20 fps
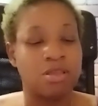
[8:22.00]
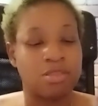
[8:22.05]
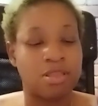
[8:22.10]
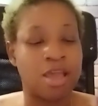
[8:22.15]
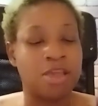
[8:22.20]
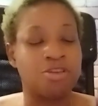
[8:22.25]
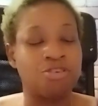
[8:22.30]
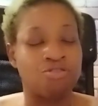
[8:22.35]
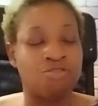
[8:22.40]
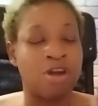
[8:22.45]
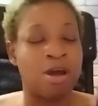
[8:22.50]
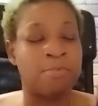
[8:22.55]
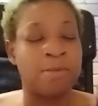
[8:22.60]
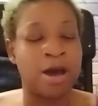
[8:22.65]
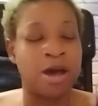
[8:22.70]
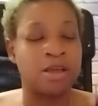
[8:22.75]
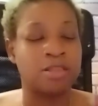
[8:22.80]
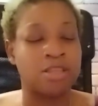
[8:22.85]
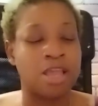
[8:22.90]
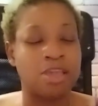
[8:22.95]
Thank you,
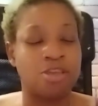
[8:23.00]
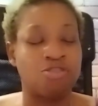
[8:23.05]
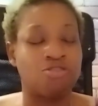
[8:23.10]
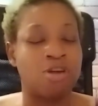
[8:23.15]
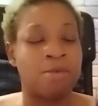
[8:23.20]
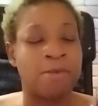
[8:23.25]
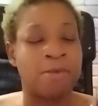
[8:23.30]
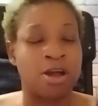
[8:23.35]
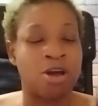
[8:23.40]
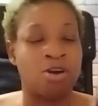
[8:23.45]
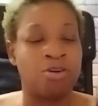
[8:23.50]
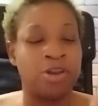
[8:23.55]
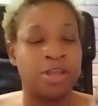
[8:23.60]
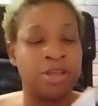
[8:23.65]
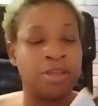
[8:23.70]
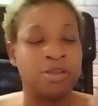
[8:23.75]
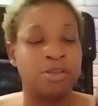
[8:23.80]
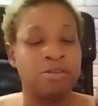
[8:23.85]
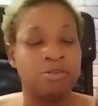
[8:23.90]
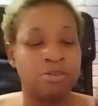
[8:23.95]
Grandma. Thank you, Grandma
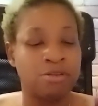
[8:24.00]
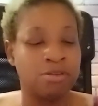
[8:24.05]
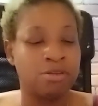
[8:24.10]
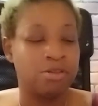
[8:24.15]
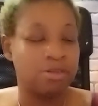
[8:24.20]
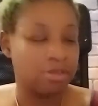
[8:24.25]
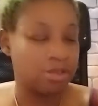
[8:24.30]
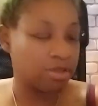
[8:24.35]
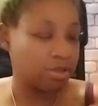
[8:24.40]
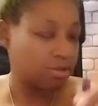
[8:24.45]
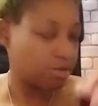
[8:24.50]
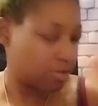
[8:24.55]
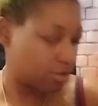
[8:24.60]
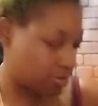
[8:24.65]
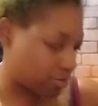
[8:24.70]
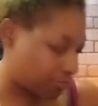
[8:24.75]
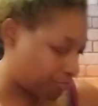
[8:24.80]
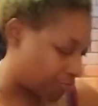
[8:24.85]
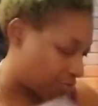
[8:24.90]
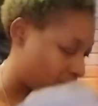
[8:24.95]
Cody,
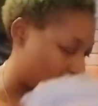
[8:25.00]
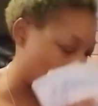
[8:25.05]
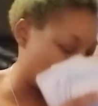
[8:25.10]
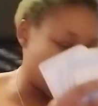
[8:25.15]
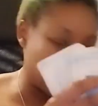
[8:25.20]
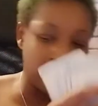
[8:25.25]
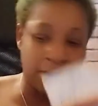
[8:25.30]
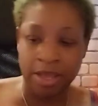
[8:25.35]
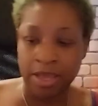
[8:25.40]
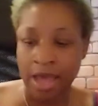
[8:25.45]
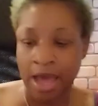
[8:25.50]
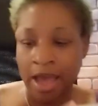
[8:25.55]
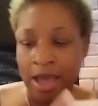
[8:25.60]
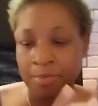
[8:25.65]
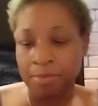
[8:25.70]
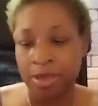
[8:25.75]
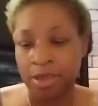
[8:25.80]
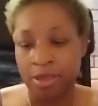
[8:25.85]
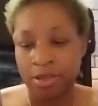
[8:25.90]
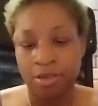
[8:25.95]
for coming to
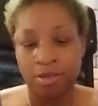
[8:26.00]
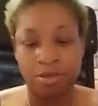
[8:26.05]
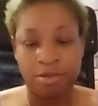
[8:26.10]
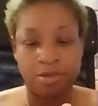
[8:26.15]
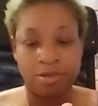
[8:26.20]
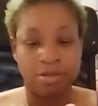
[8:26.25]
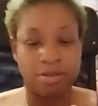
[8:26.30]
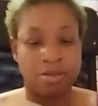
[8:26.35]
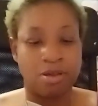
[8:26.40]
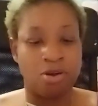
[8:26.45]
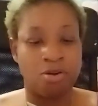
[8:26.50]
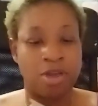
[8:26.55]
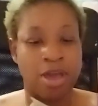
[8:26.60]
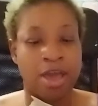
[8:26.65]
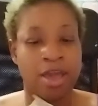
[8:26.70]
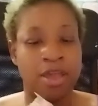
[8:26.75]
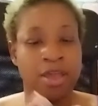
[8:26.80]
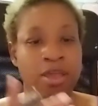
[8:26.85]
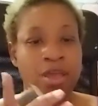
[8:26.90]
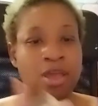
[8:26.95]
guide me.
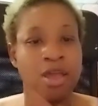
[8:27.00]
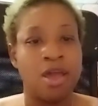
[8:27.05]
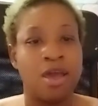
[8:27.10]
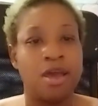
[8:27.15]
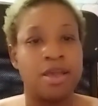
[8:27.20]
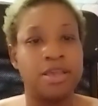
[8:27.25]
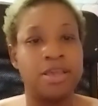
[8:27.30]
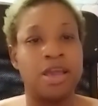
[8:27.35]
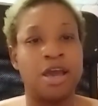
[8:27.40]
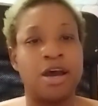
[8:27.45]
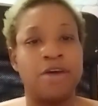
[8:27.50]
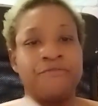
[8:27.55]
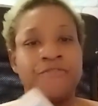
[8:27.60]
Okay. Yeah,